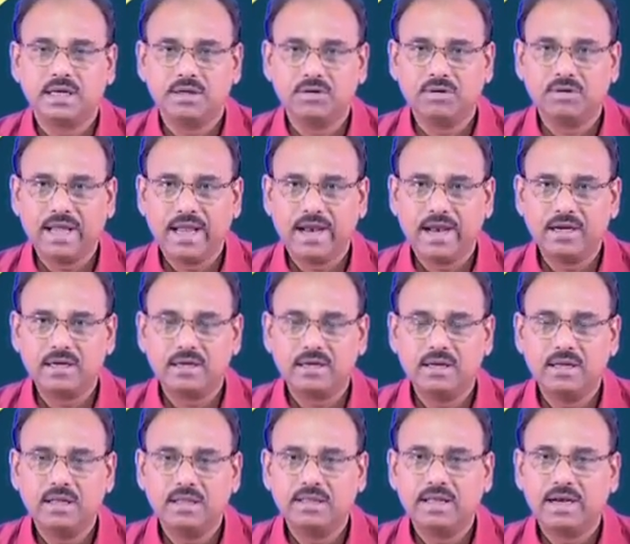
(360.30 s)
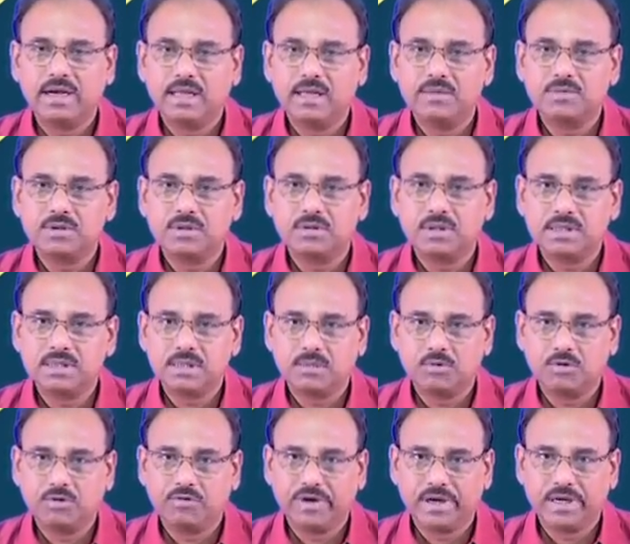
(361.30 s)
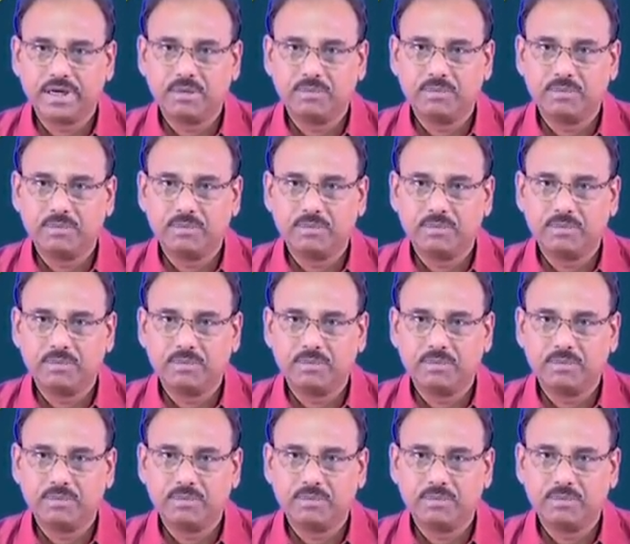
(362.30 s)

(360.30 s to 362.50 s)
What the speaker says: you get, that gives you the support vector